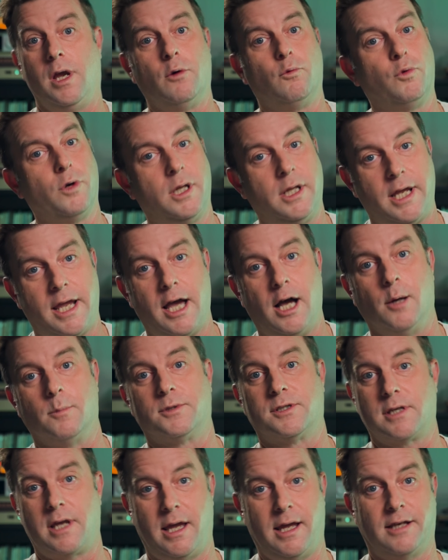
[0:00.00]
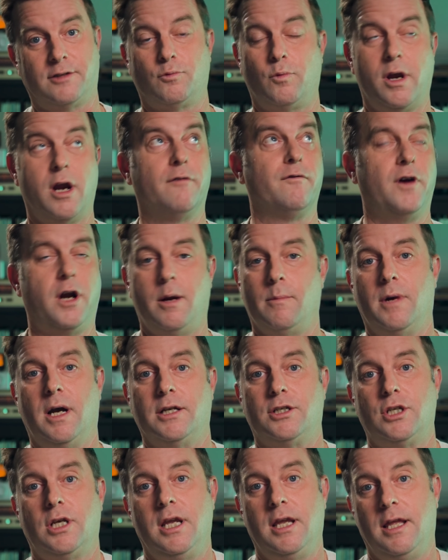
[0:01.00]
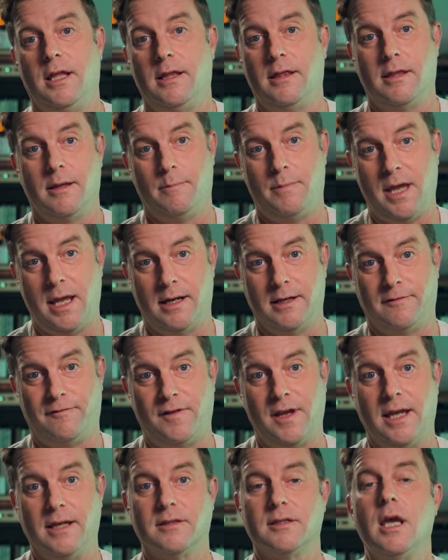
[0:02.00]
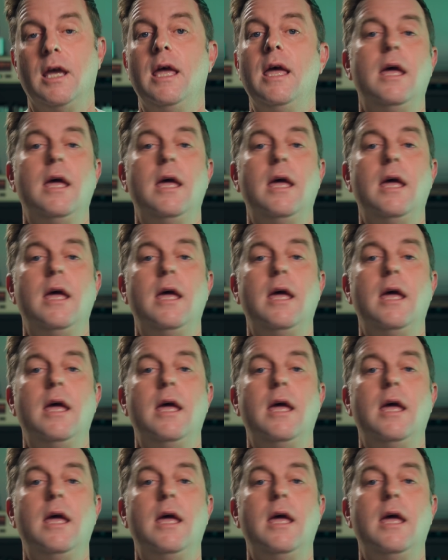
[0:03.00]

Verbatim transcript: It really helps as we are very much in the beta phase.